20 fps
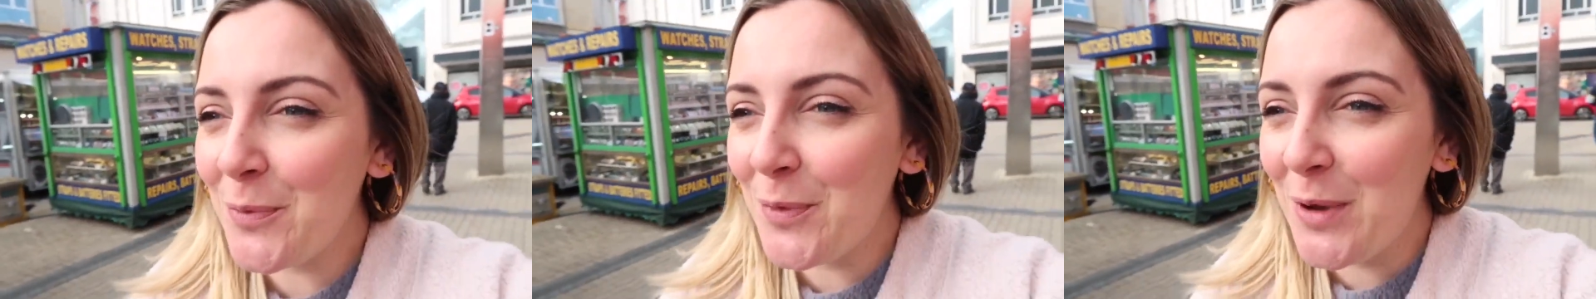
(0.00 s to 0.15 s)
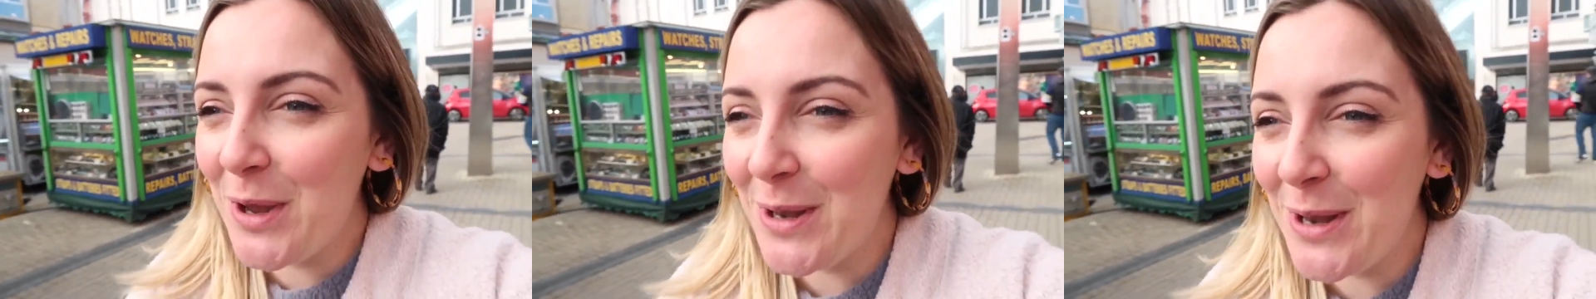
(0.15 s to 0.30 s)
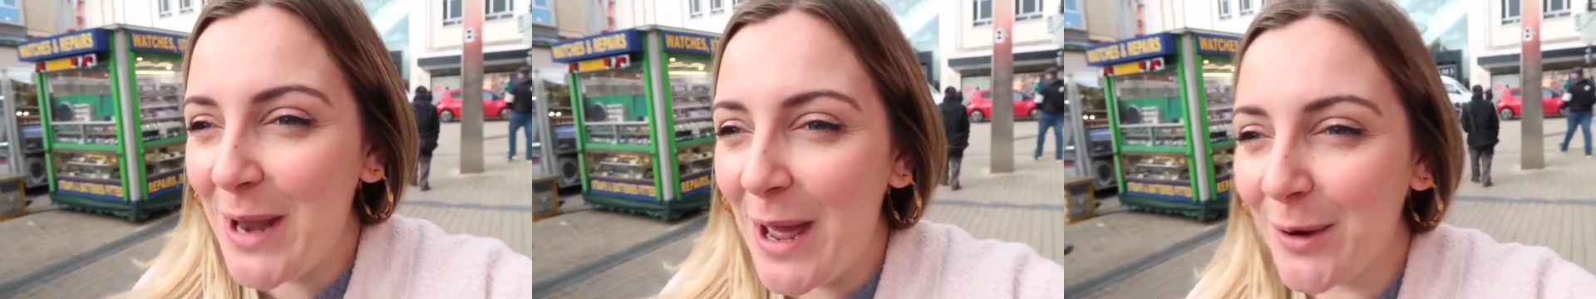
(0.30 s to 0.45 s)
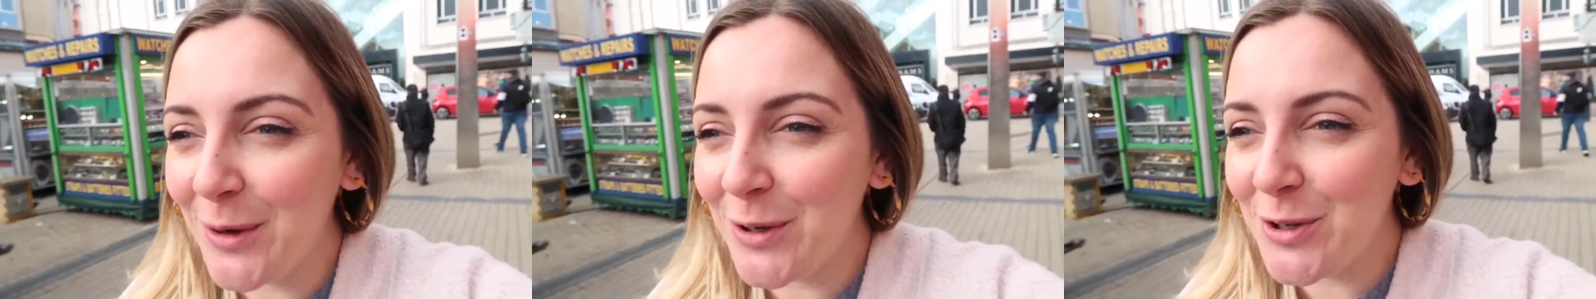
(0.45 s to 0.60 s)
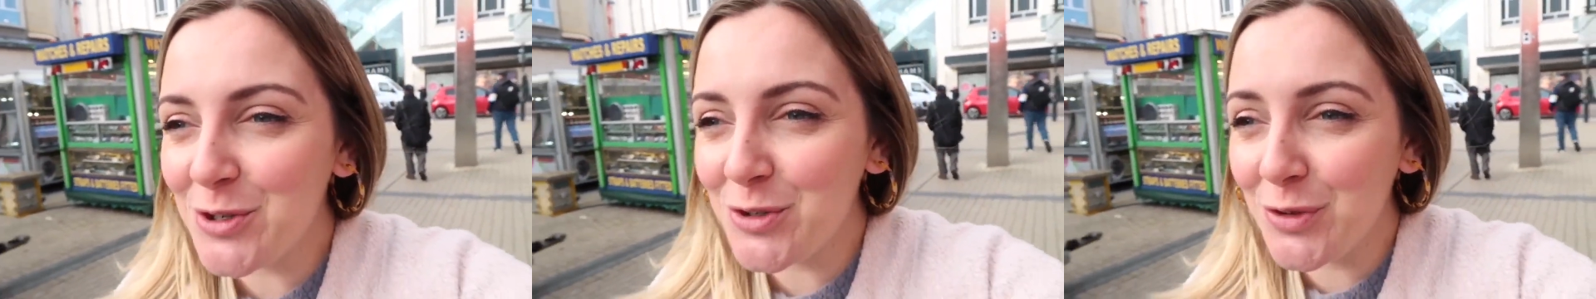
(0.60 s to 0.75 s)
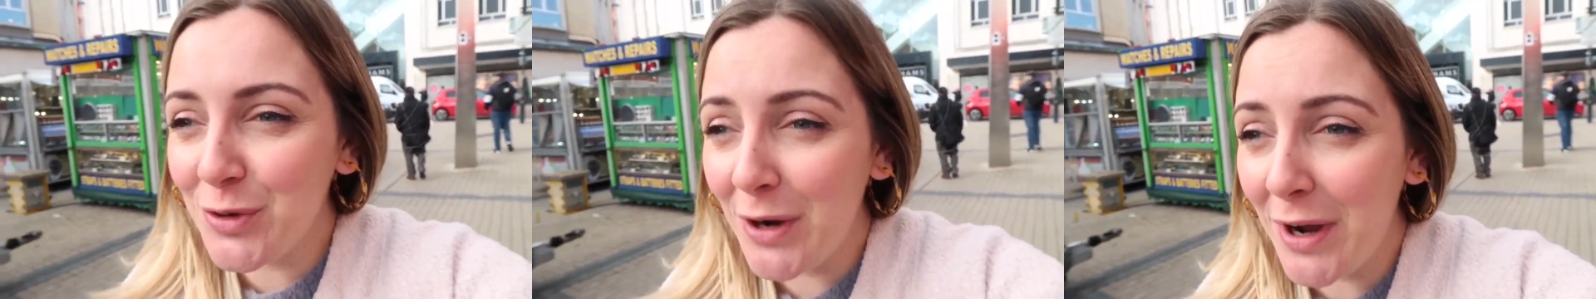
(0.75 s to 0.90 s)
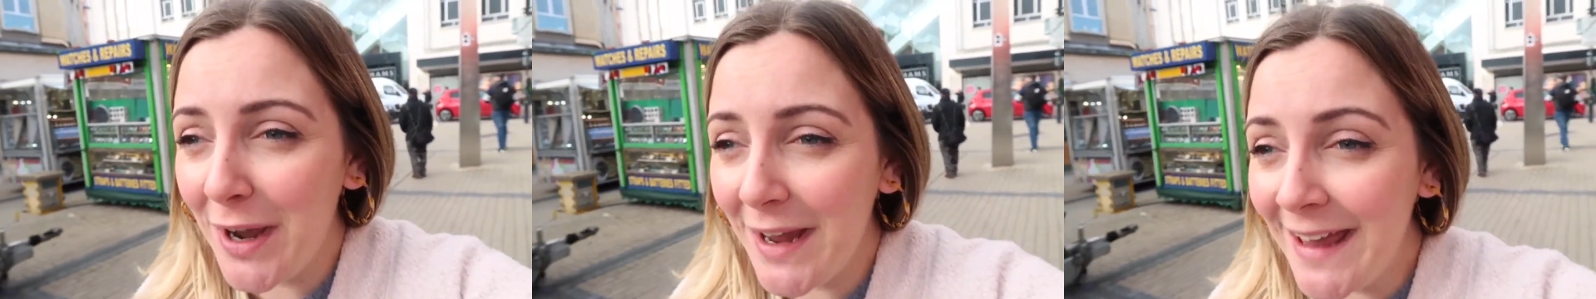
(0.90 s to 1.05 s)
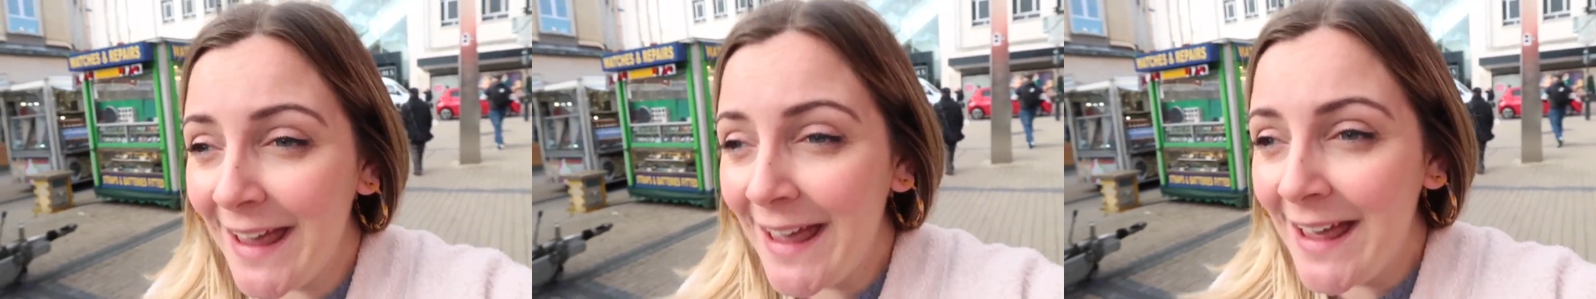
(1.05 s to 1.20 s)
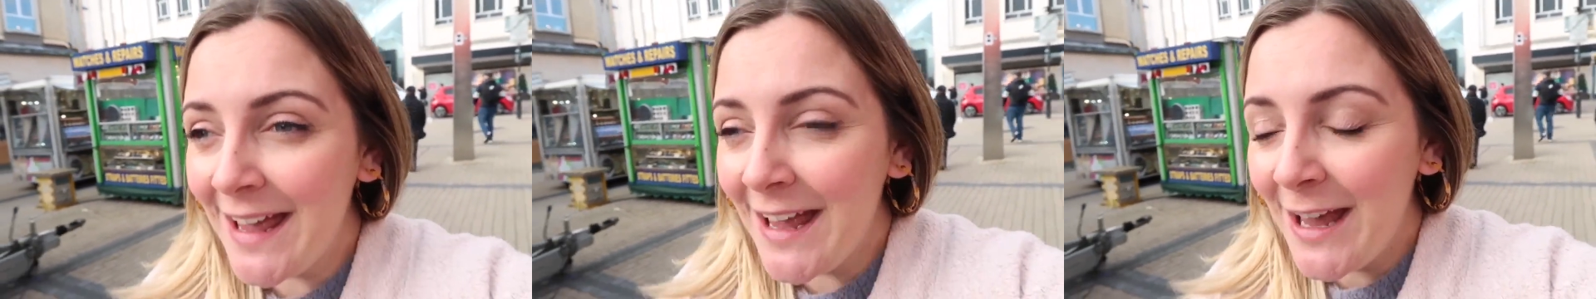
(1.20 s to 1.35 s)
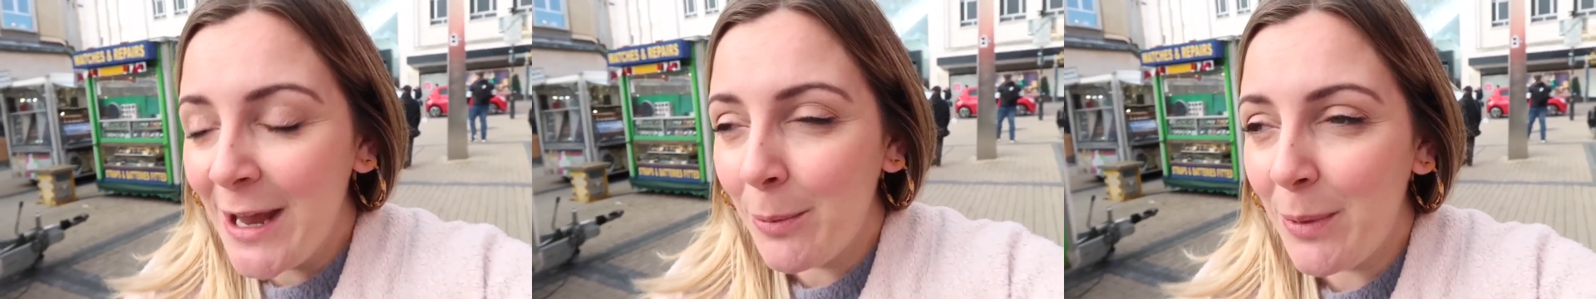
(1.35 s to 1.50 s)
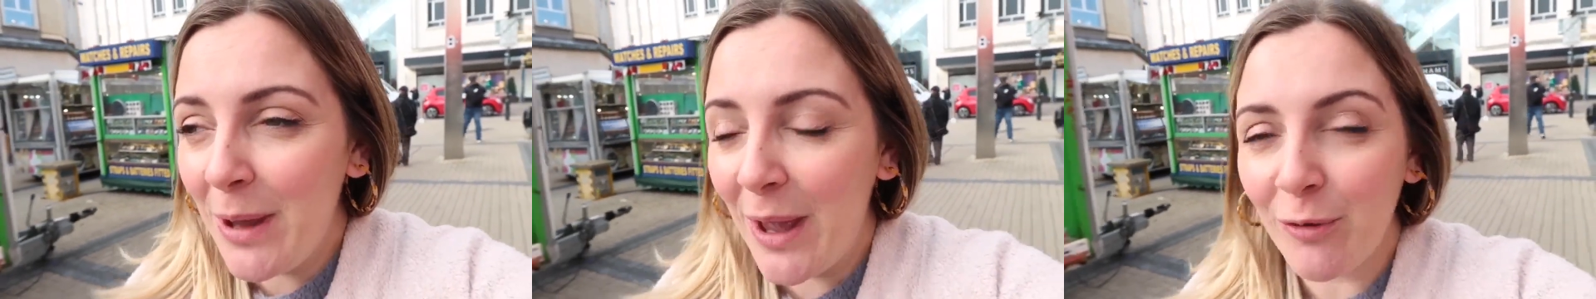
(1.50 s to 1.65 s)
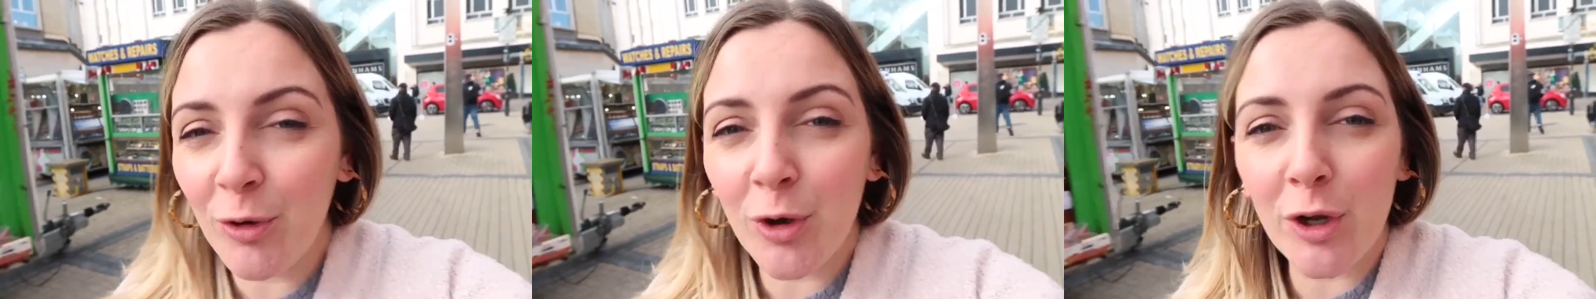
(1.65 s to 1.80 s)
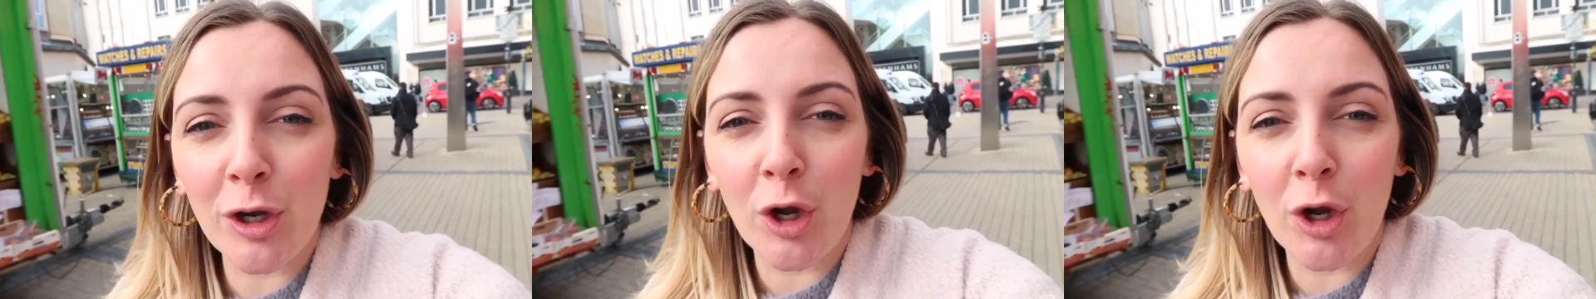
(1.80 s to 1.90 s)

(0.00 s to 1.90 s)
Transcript: We are now going to try. We haven't got